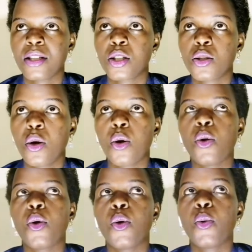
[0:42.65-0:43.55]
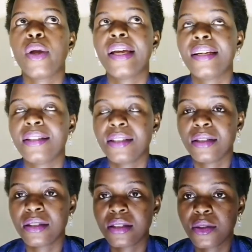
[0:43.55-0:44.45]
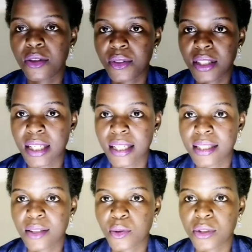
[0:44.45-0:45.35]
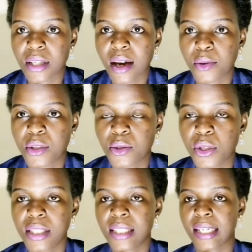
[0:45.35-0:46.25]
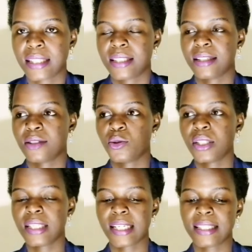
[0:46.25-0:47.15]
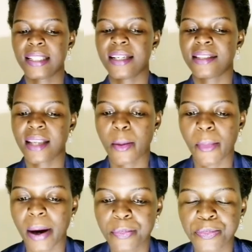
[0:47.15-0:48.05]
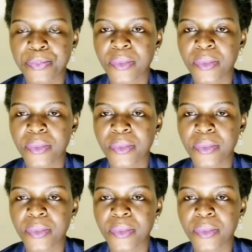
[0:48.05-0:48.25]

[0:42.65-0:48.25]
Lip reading: So when COVID-19 was out in 2019 December,